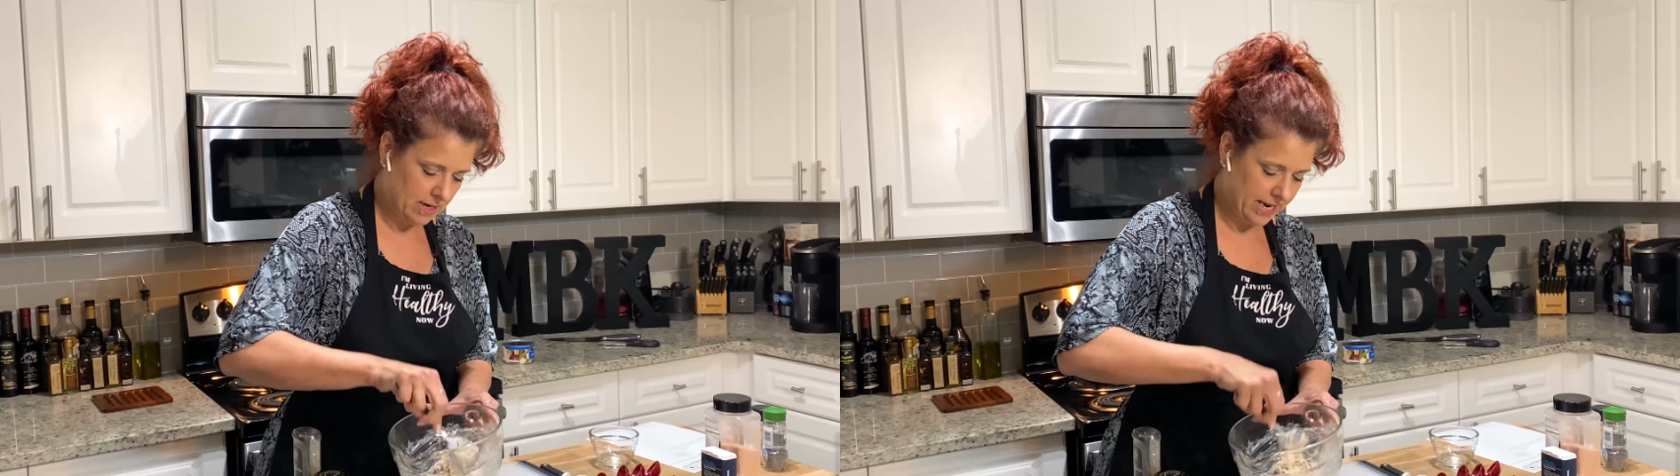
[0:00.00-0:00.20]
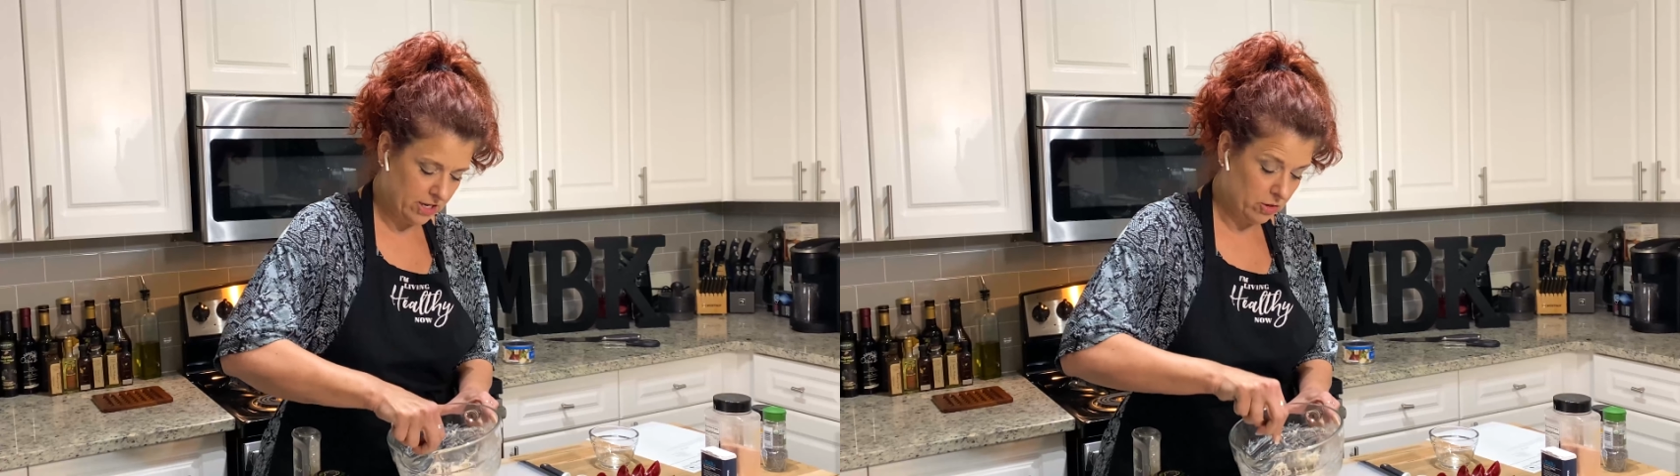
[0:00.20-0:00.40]

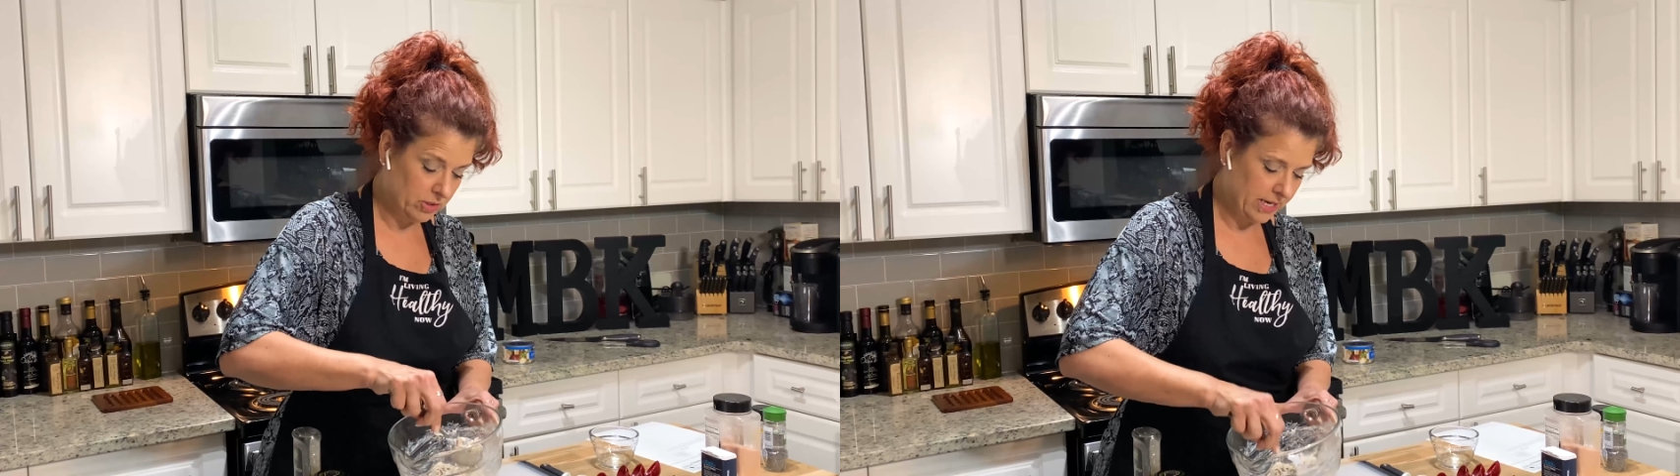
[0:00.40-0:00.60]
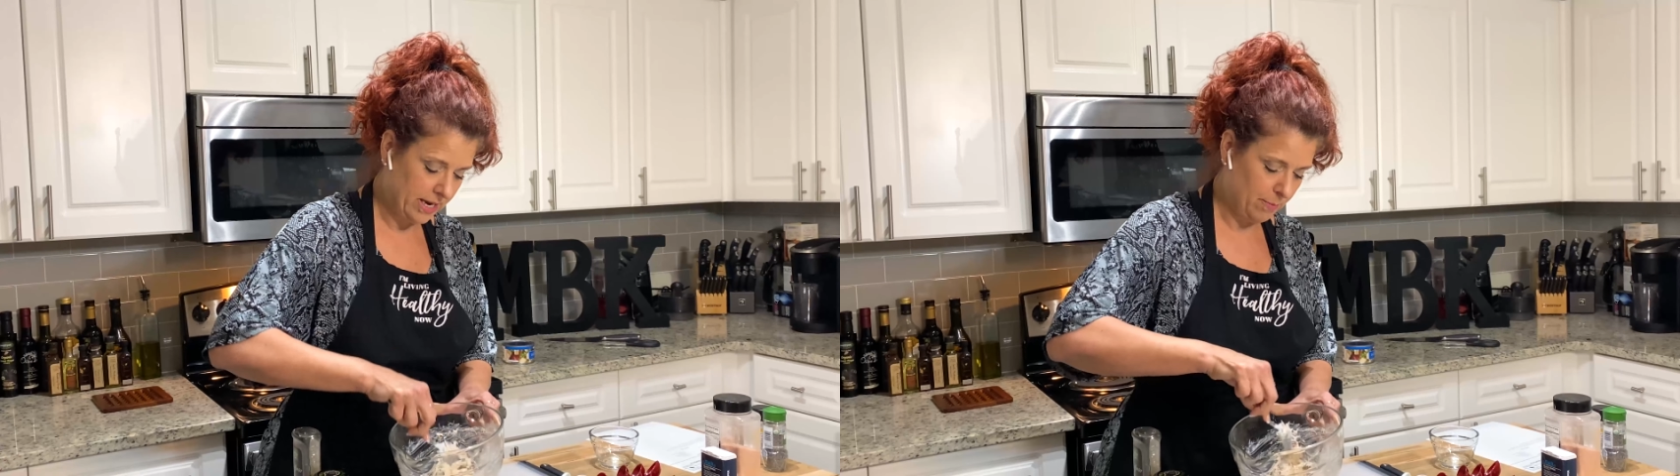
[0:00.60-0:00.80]
and
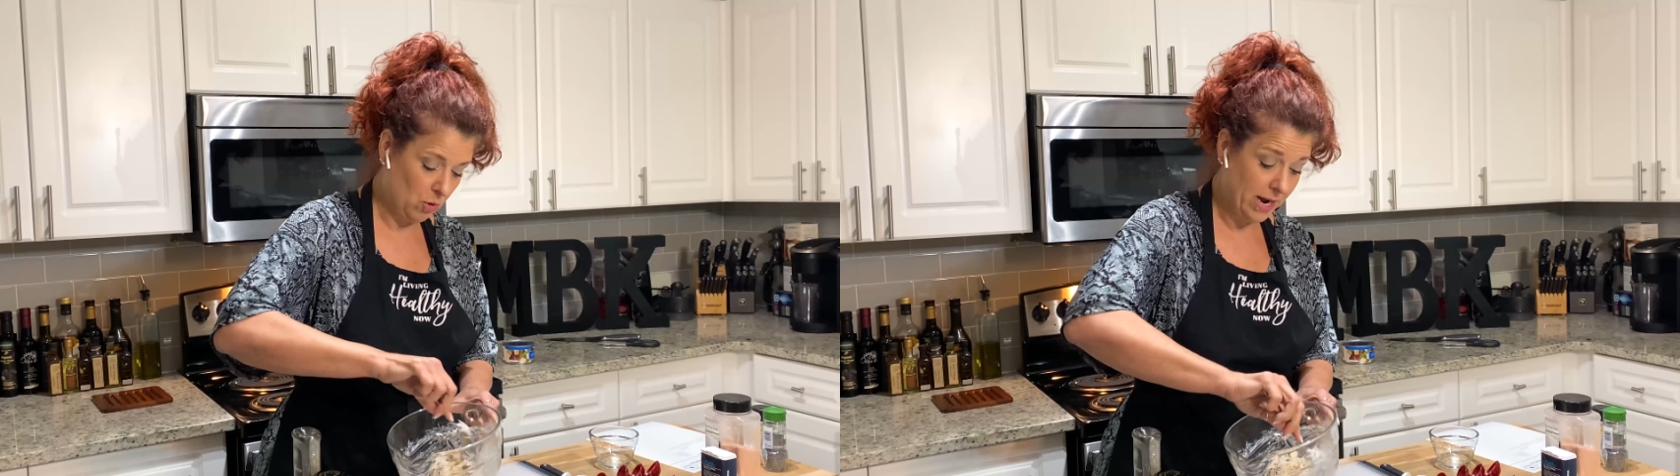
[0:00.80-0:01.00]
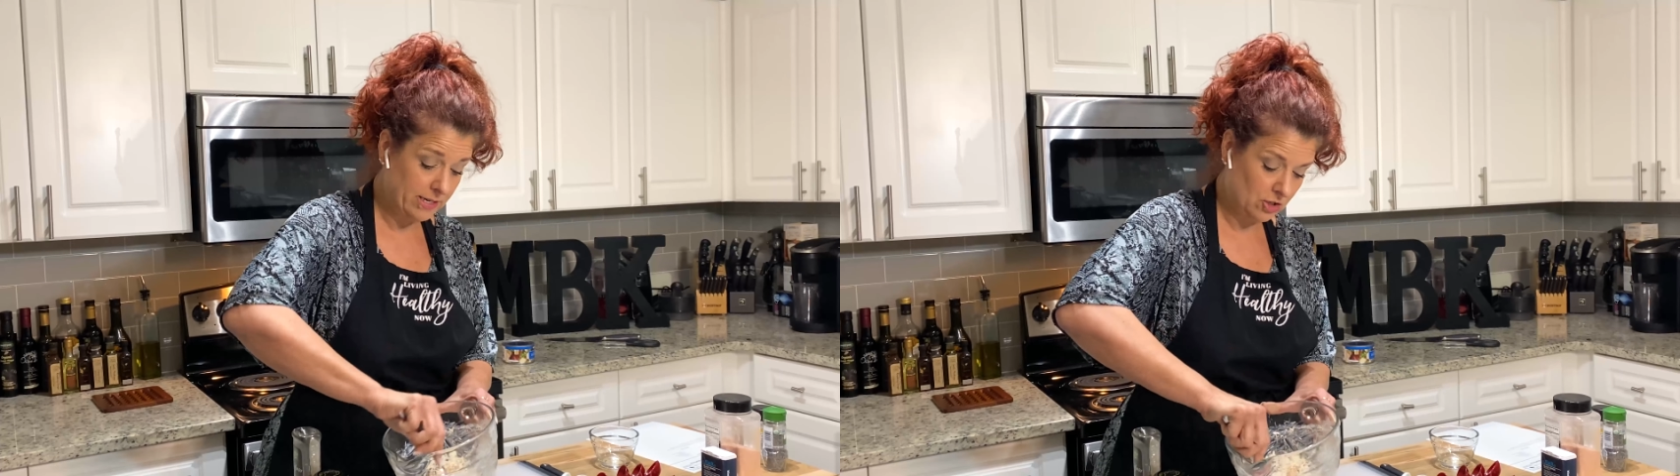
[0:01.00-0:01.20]
use a
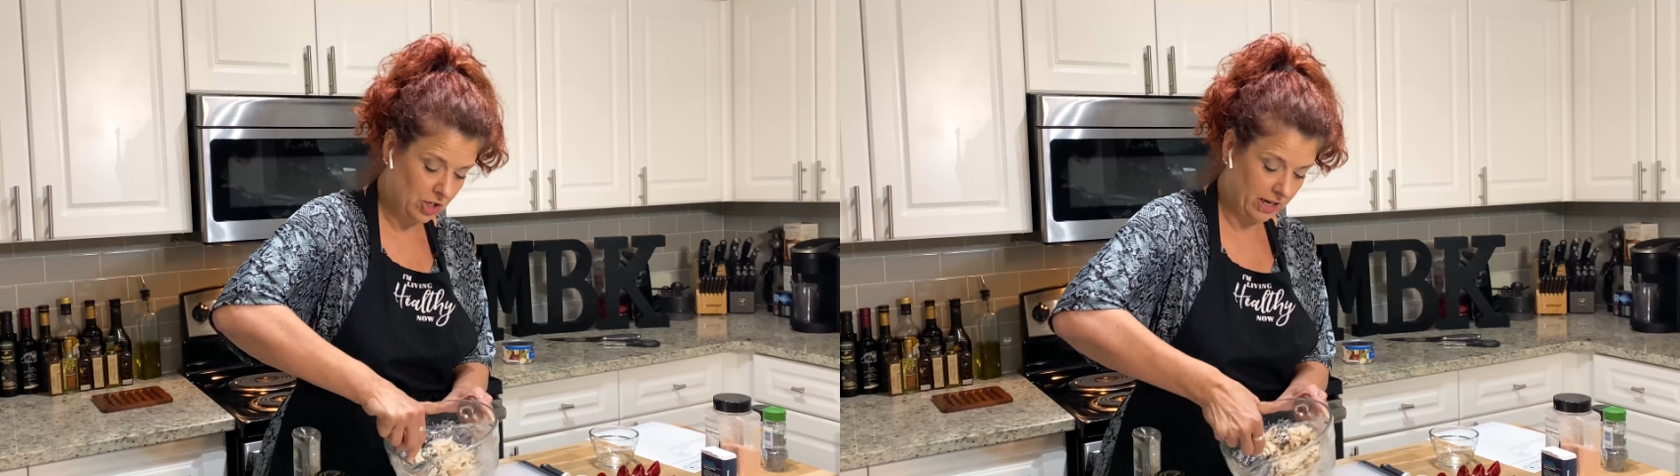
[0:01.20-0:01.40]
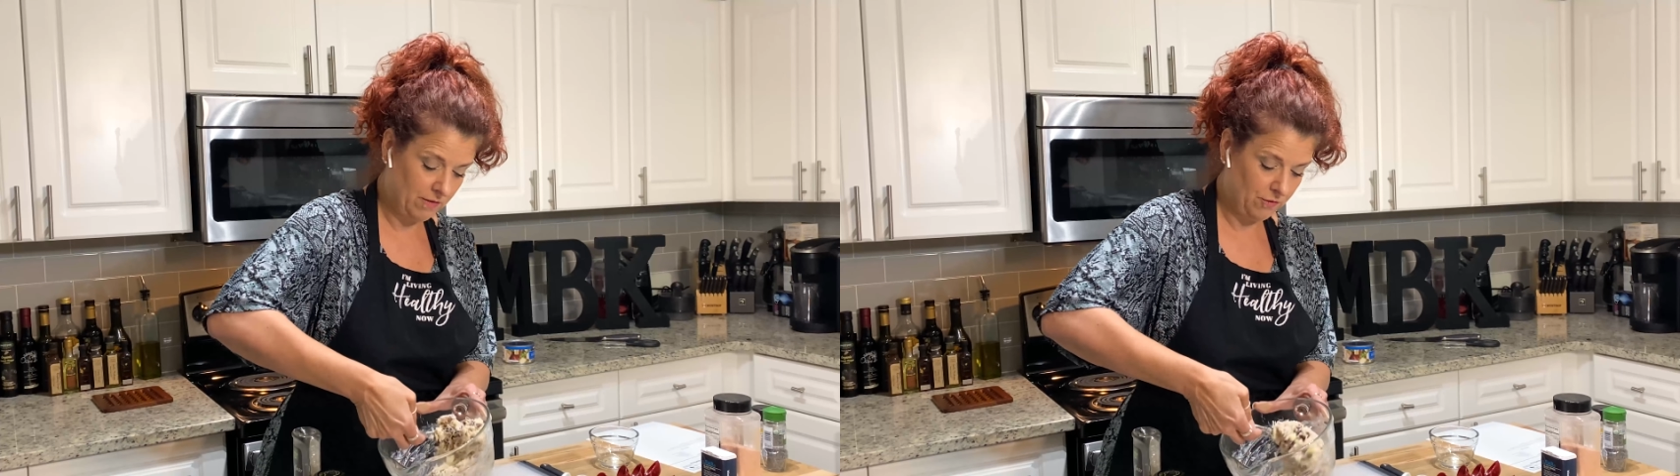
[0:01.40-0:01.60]
brined
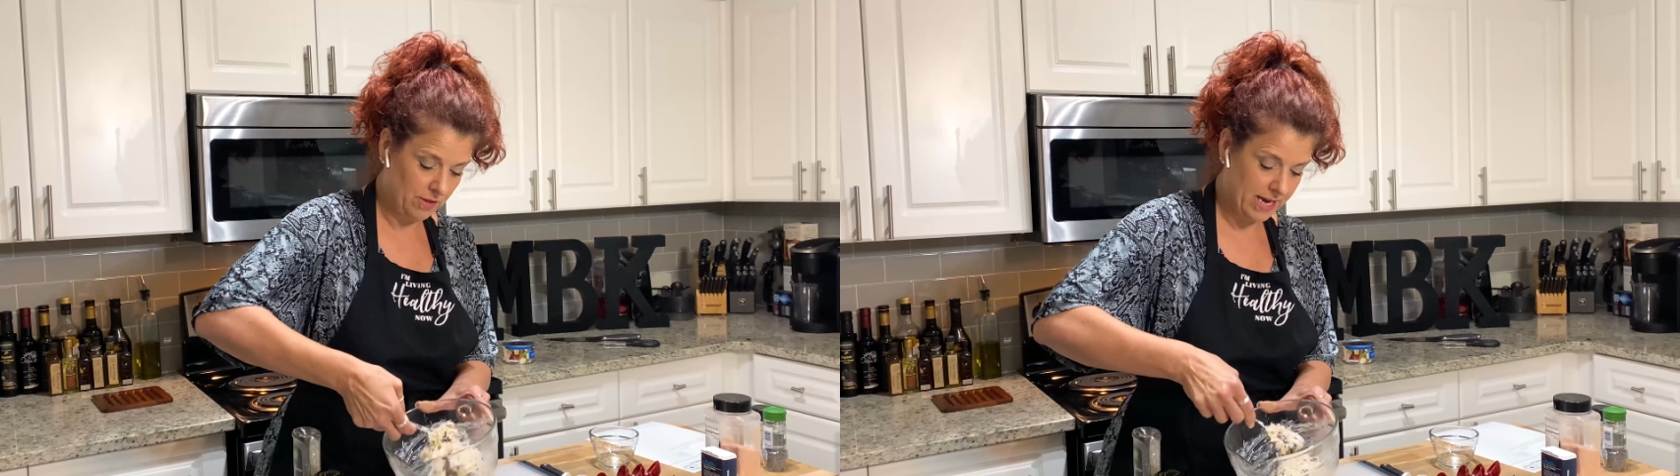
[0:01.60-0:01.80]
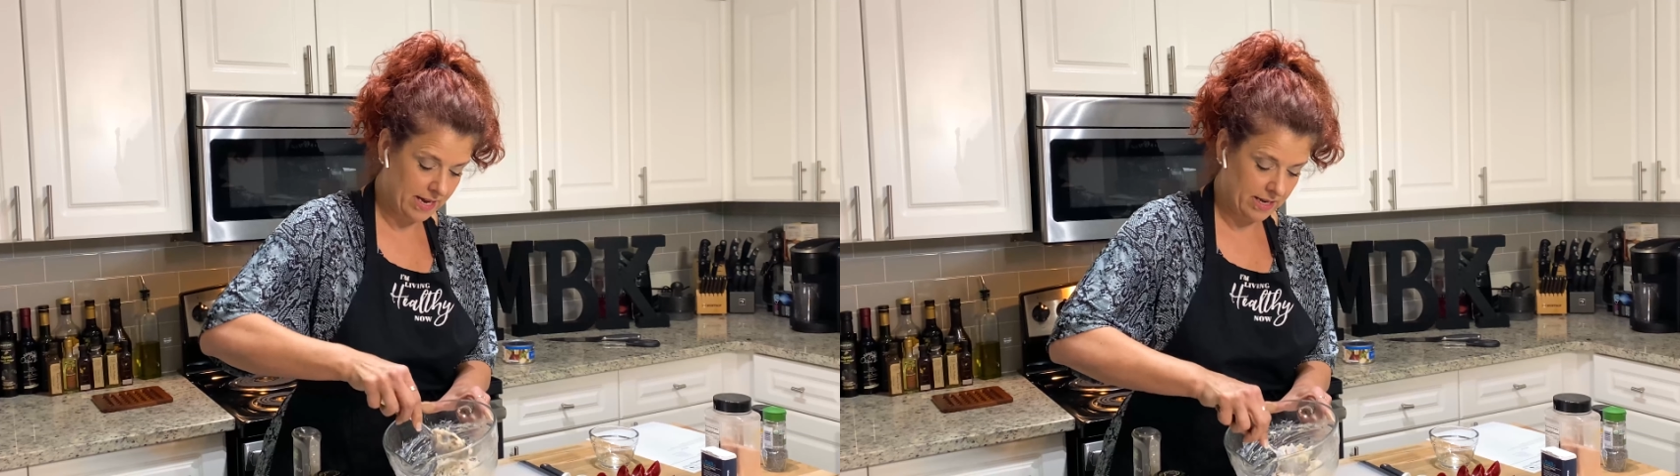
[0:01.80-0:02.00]
chicken for
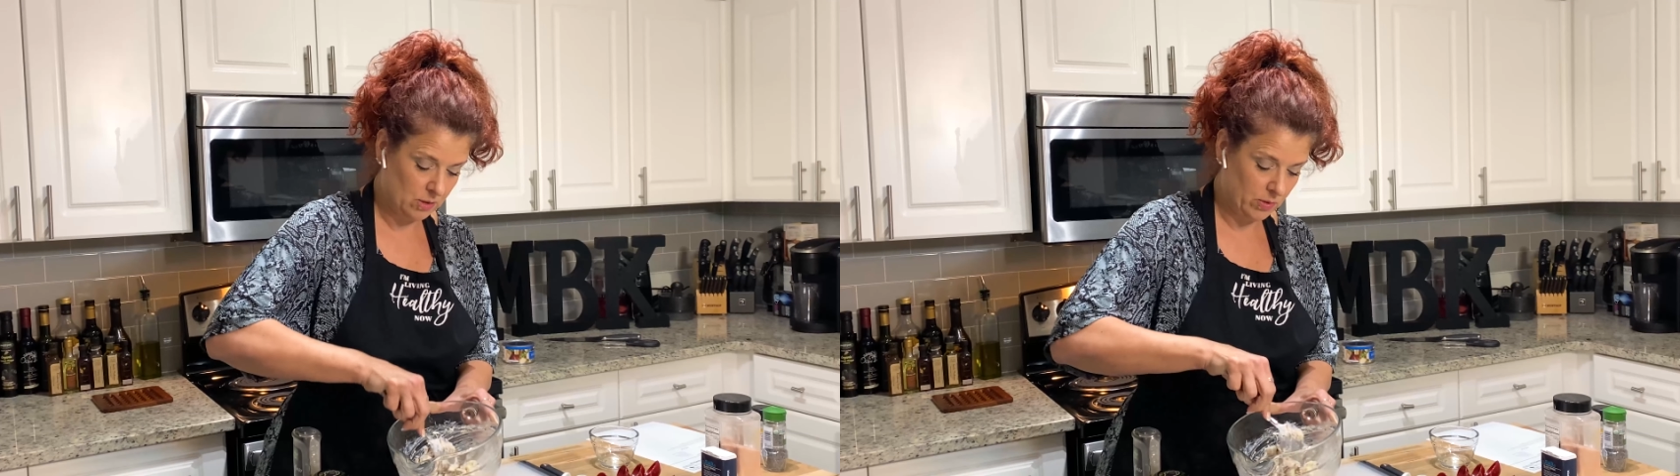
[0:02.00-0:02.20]
that as